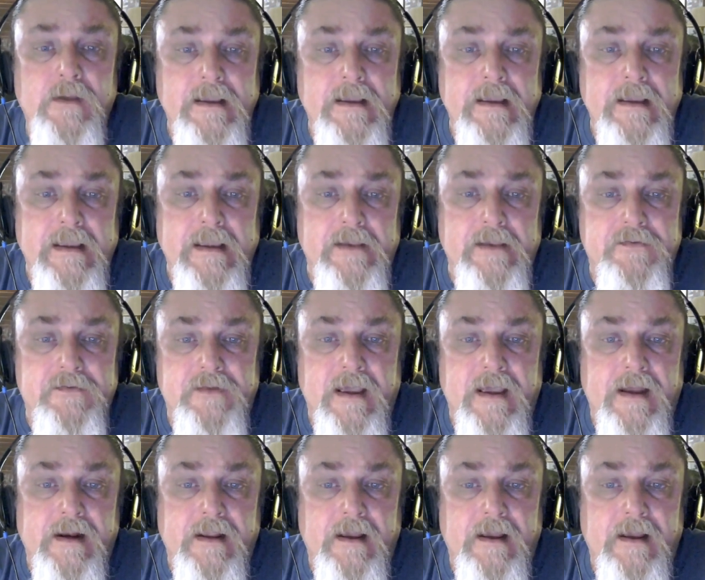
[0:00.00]
is that
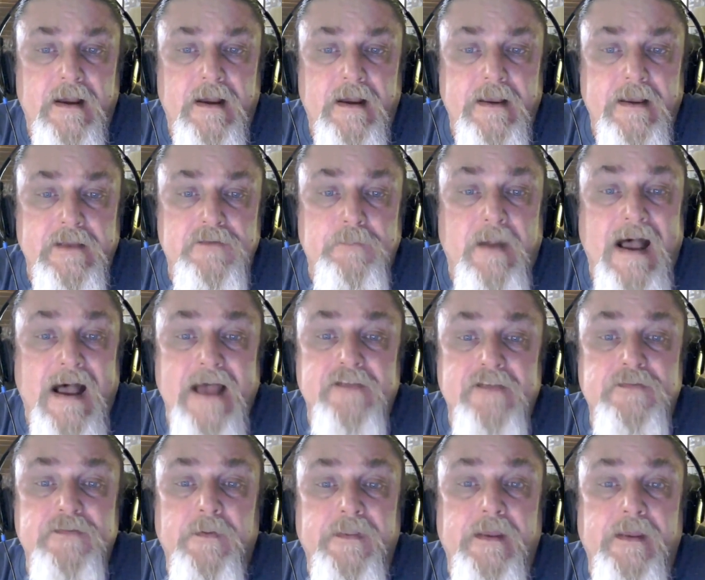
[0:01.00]
uh, it's possible that